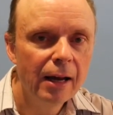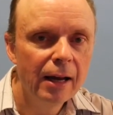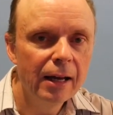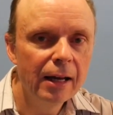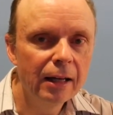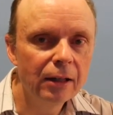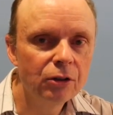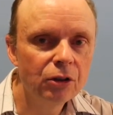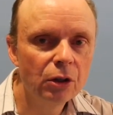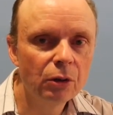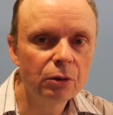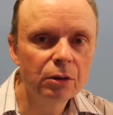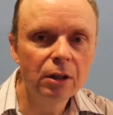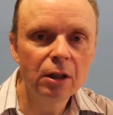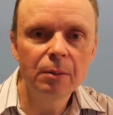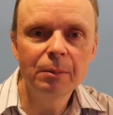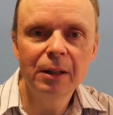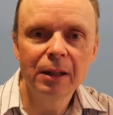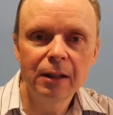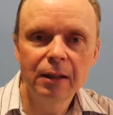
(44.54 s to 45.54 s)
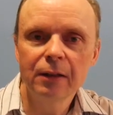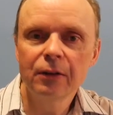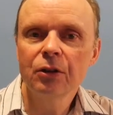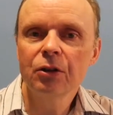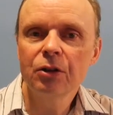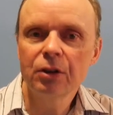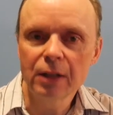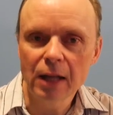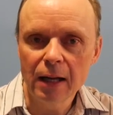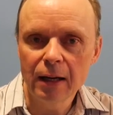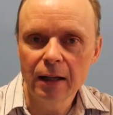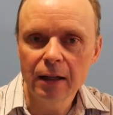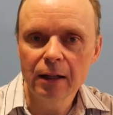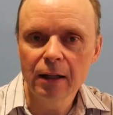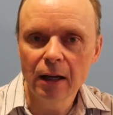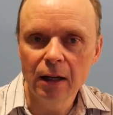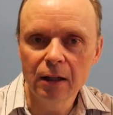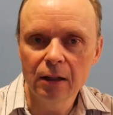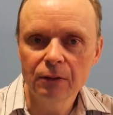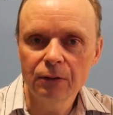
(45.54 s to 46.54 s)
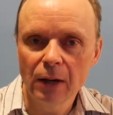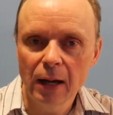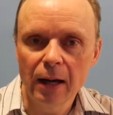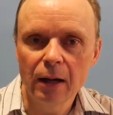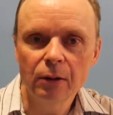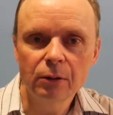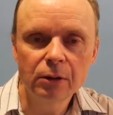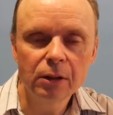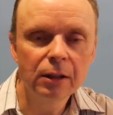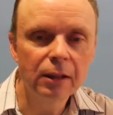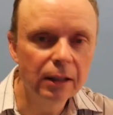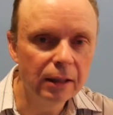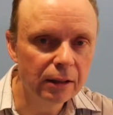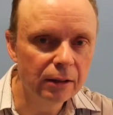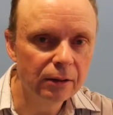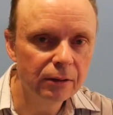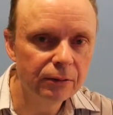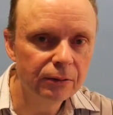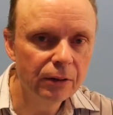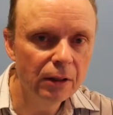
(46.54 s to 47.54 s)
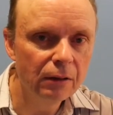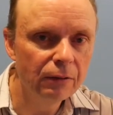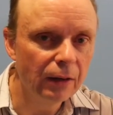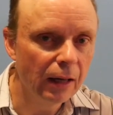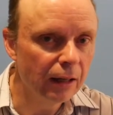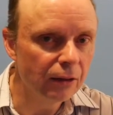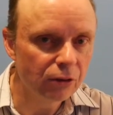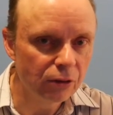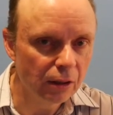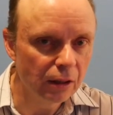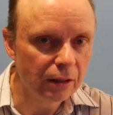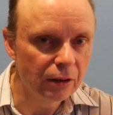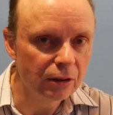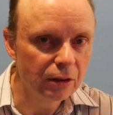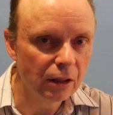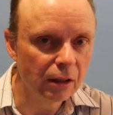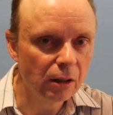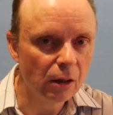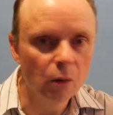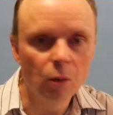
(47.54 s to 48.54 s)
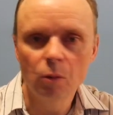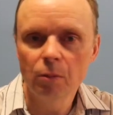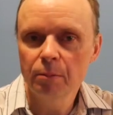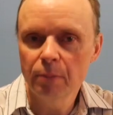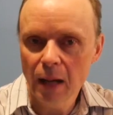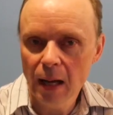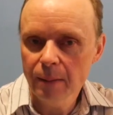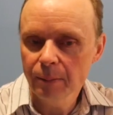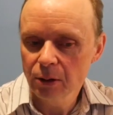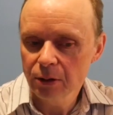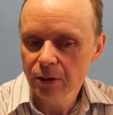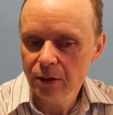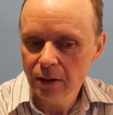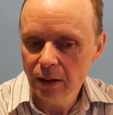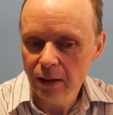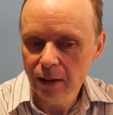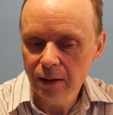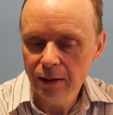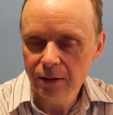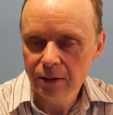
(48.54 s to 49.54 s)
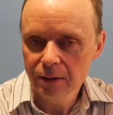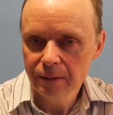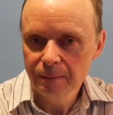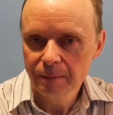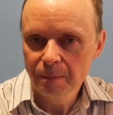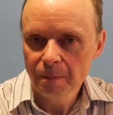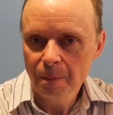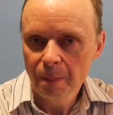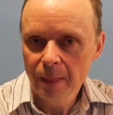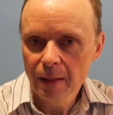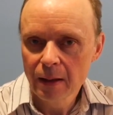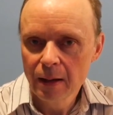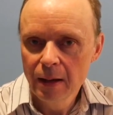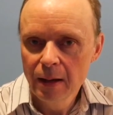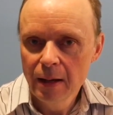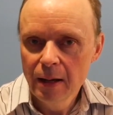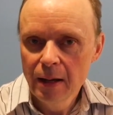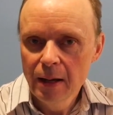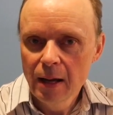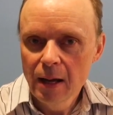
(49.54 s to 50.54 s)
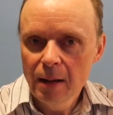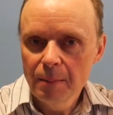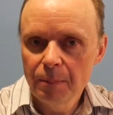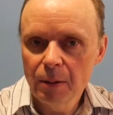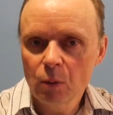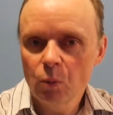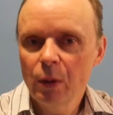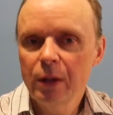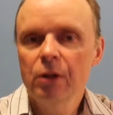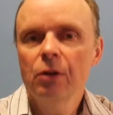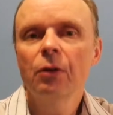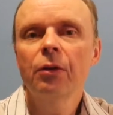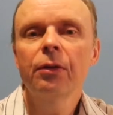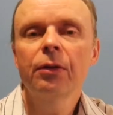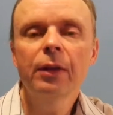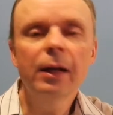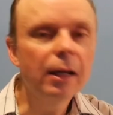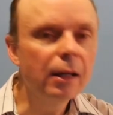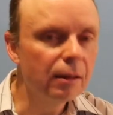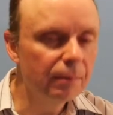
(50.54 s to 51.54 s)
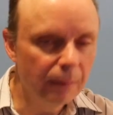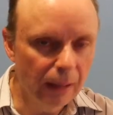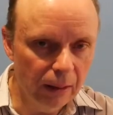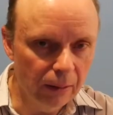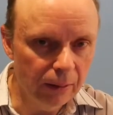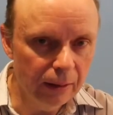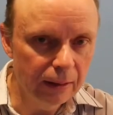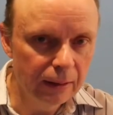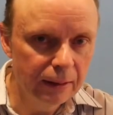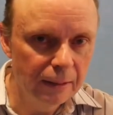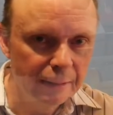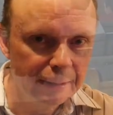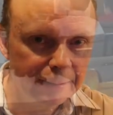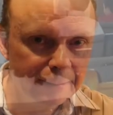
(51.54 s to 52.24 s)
it's usually been in the setting of how to give evangelistic home Bible studies. But when you think about it,